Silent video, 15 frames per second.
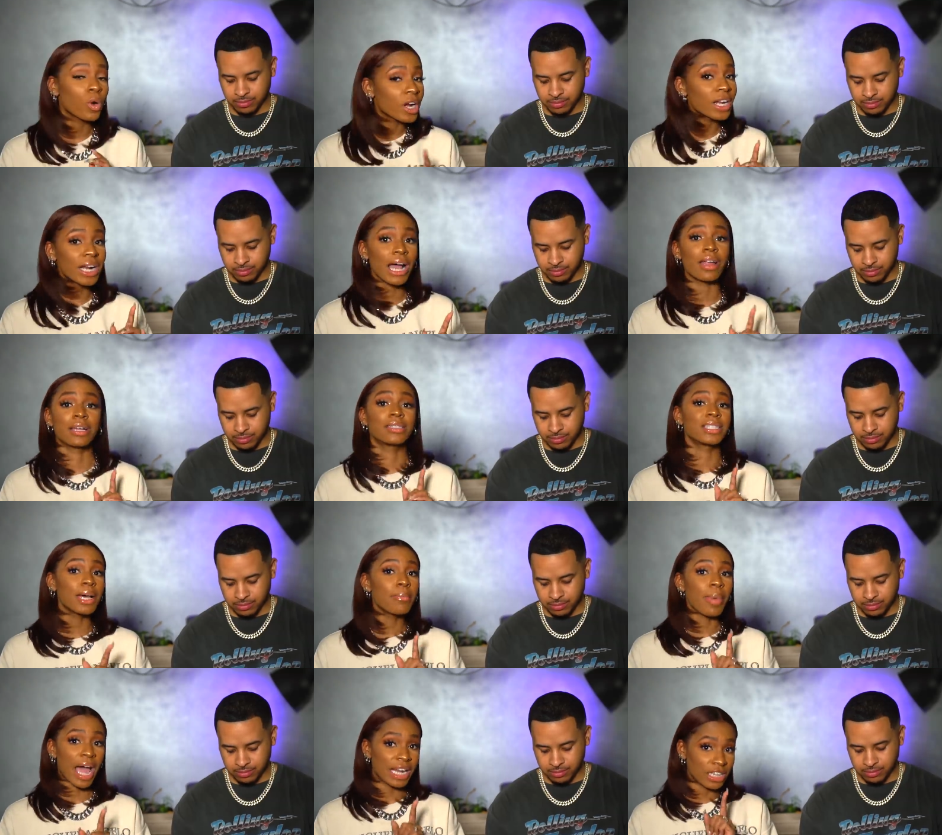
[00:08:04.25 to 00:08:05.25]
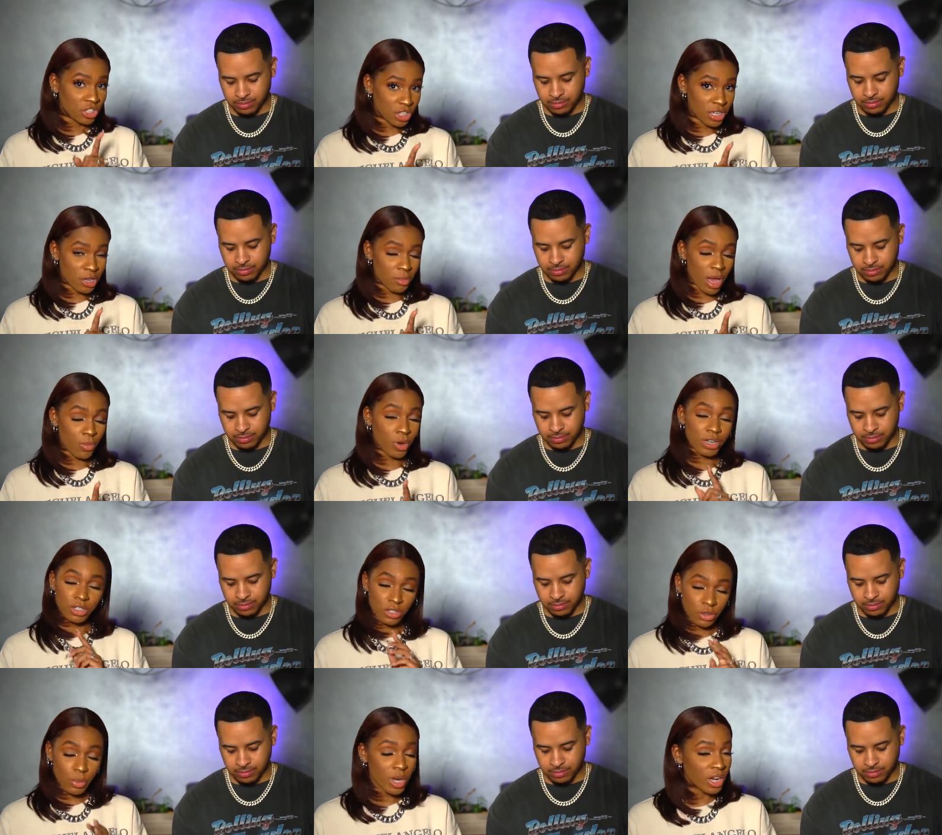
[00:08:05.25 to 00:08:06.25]
Speaker 1: working out at somebody gym. I went
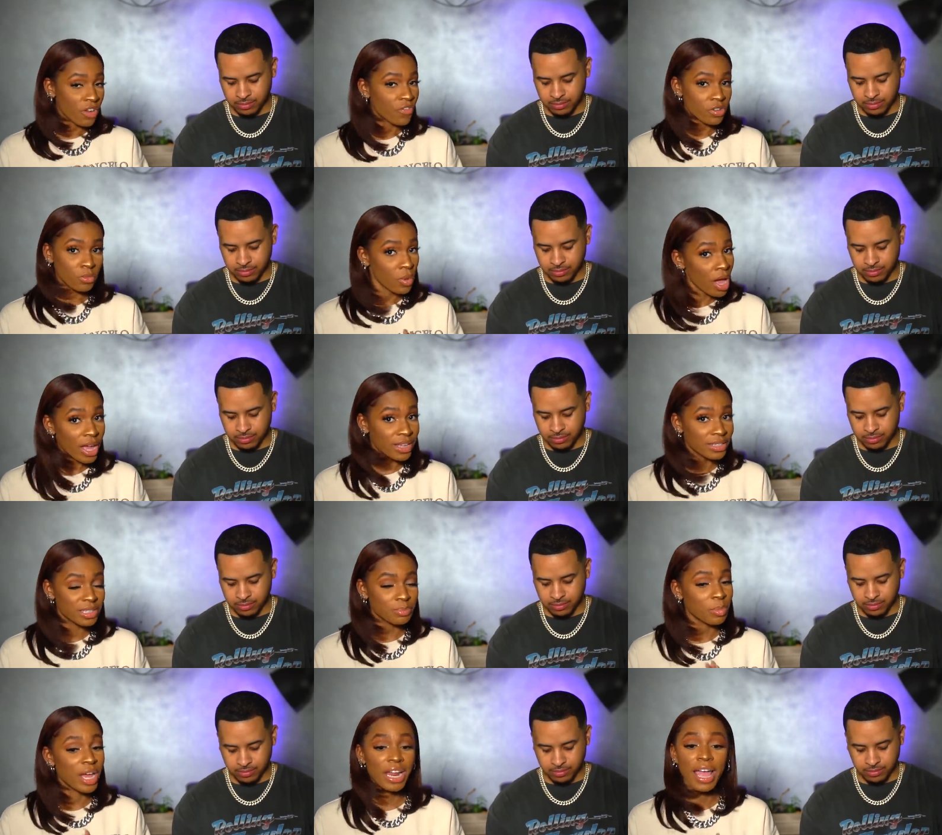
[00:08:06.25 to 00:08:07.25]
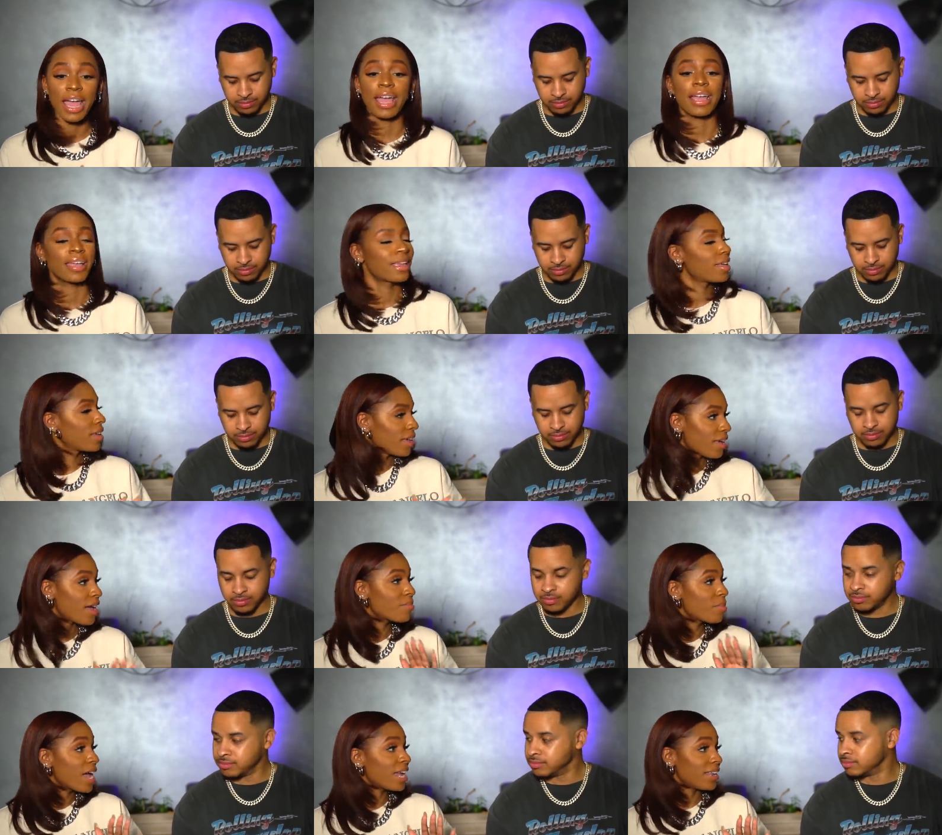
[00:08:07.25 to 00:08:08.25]
to three different ones, but hey,
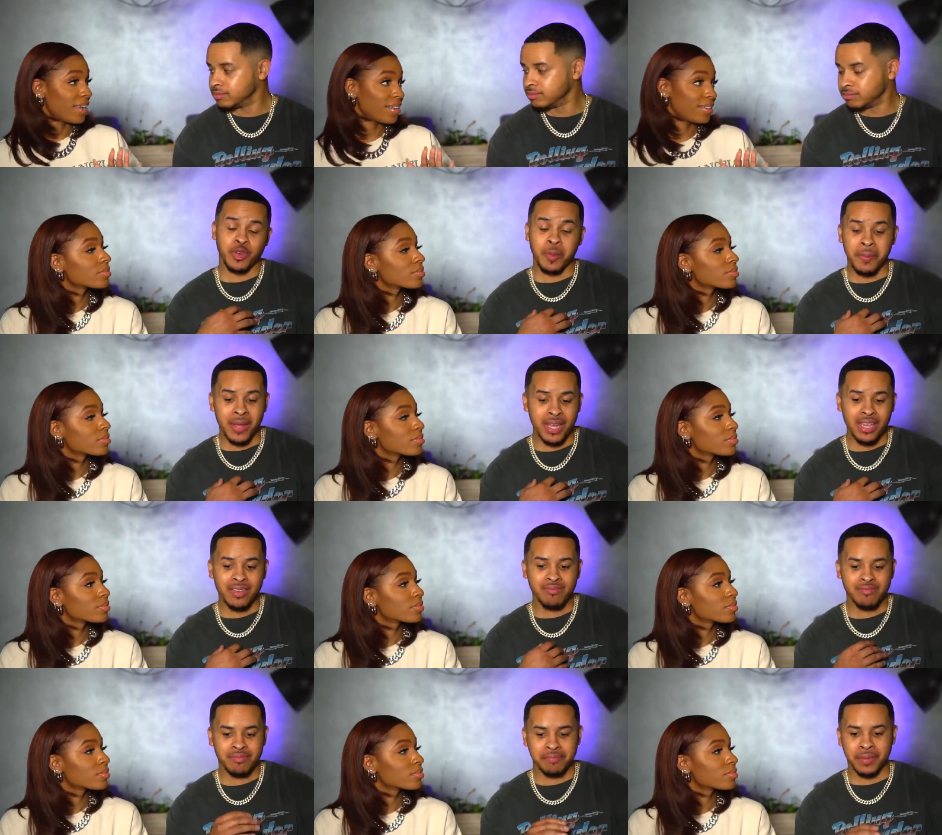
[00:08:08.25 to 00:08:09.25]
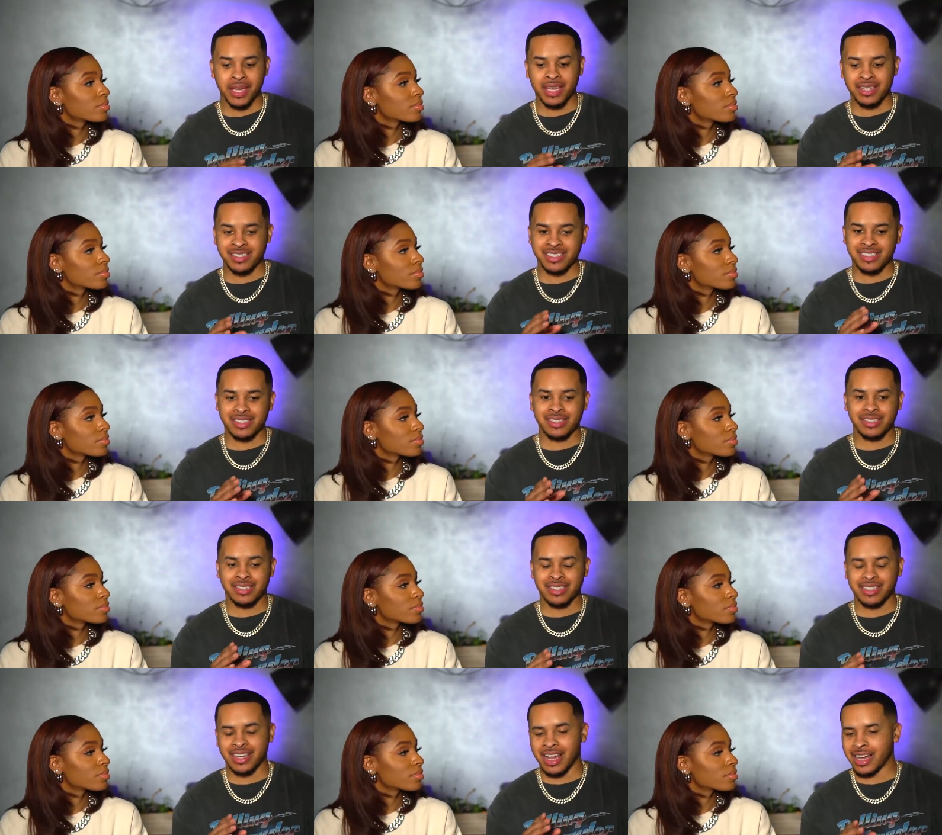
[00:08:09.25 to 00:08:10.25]
I made it.
Speaker 2: For me, because
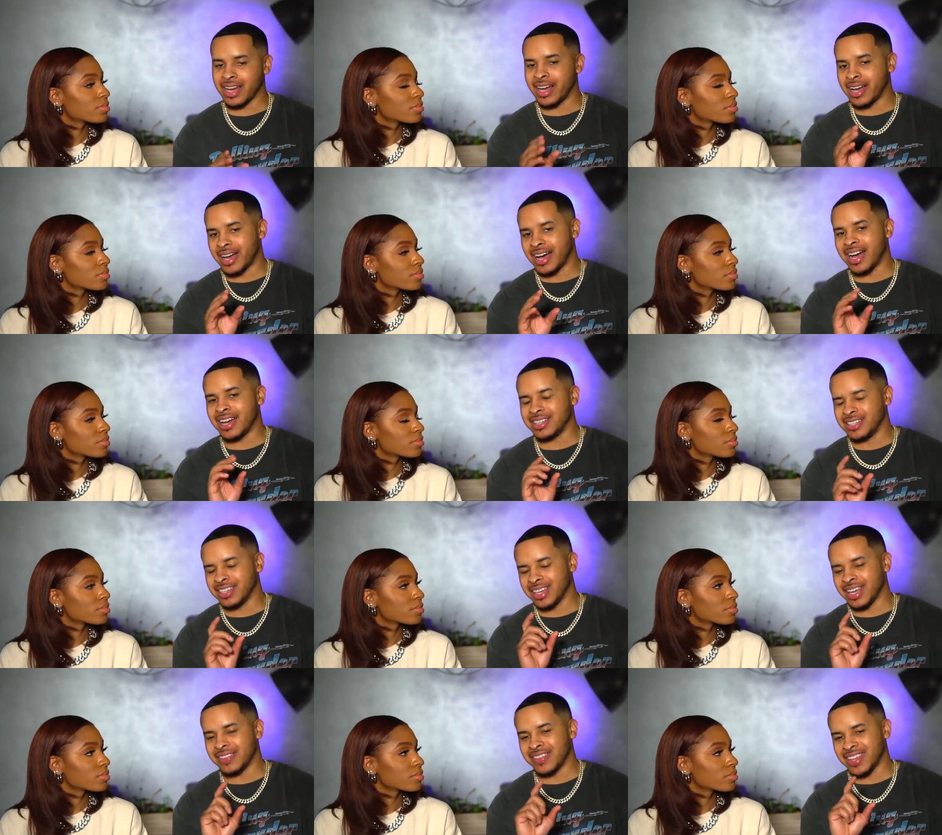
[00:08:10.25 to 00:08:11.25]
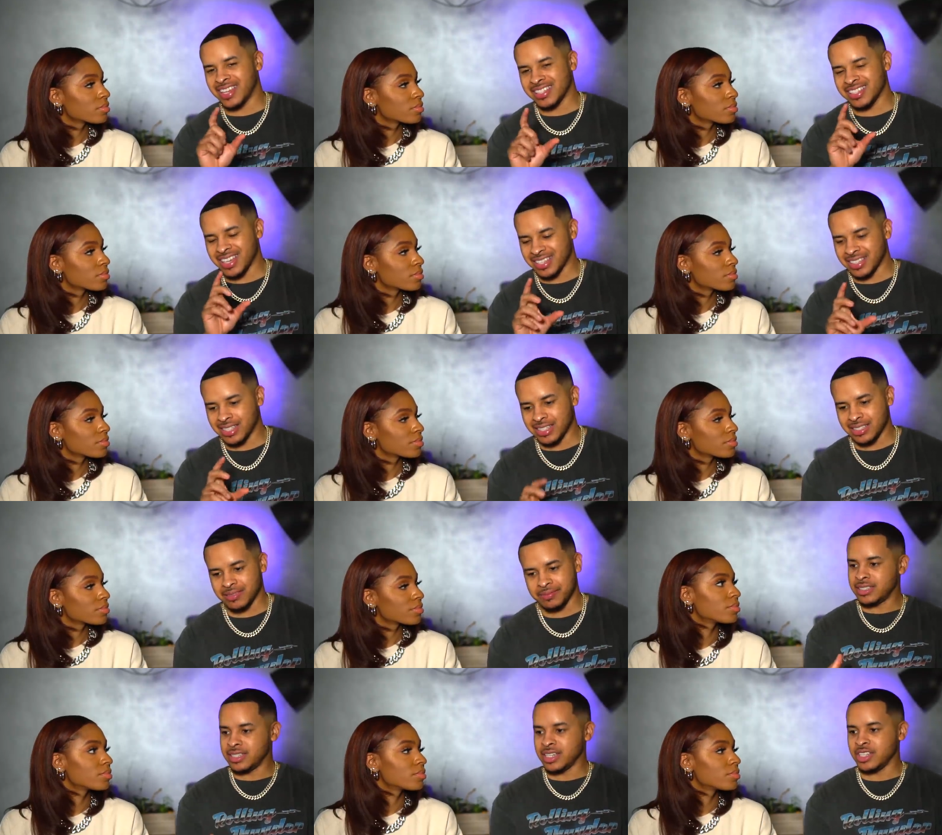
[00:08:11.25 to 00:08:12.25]
like I, I look at things like this,
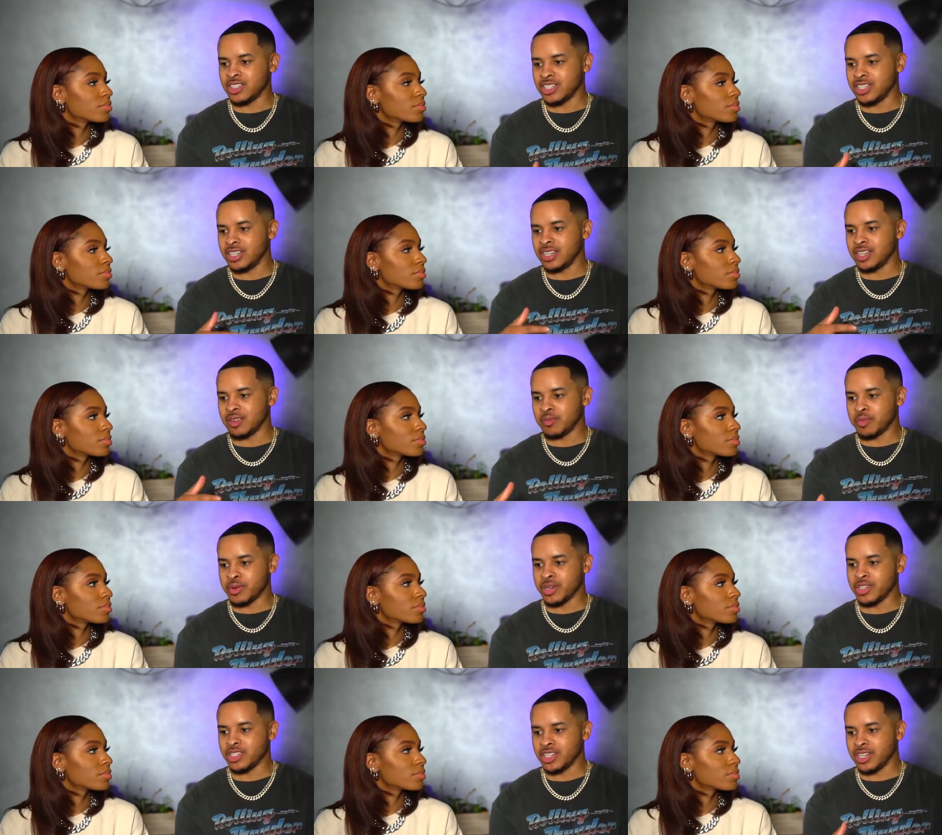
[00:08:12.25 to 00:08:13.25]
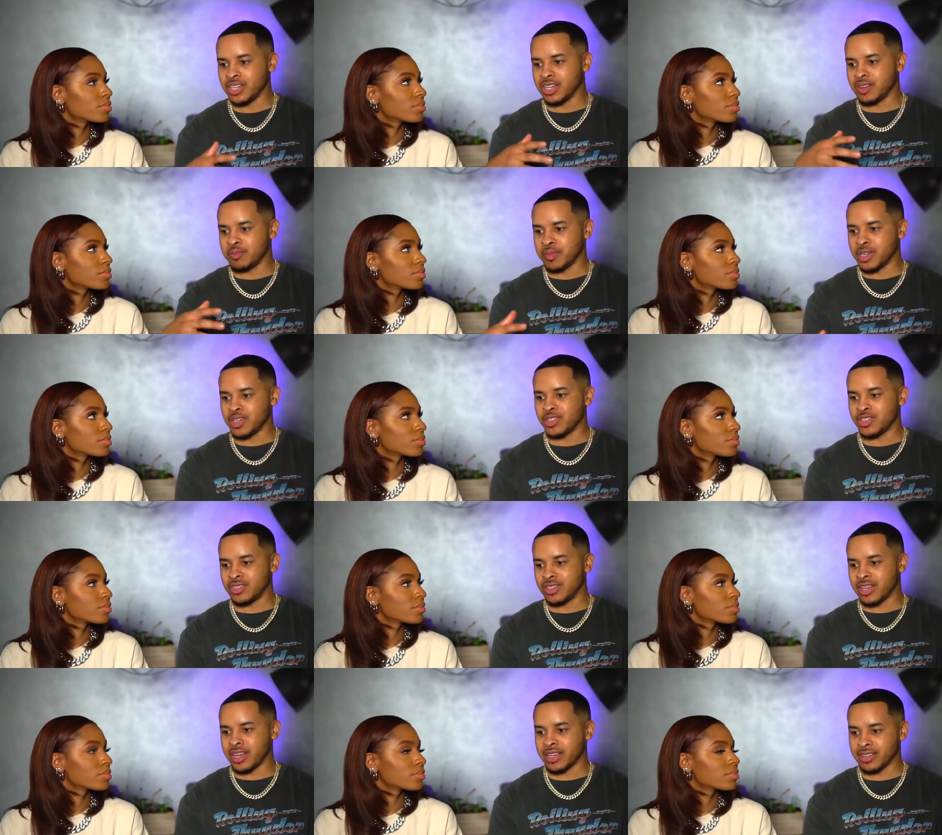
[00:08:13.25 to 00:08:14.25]
teaching and preaching and ministry
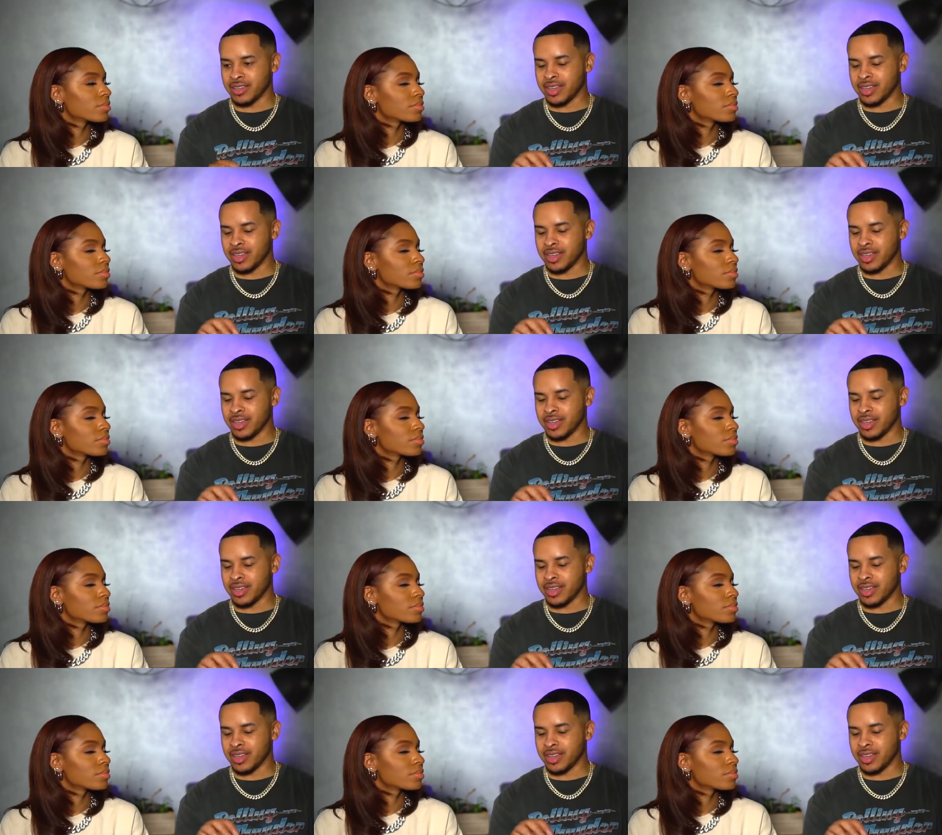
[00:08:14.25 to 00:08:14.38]
like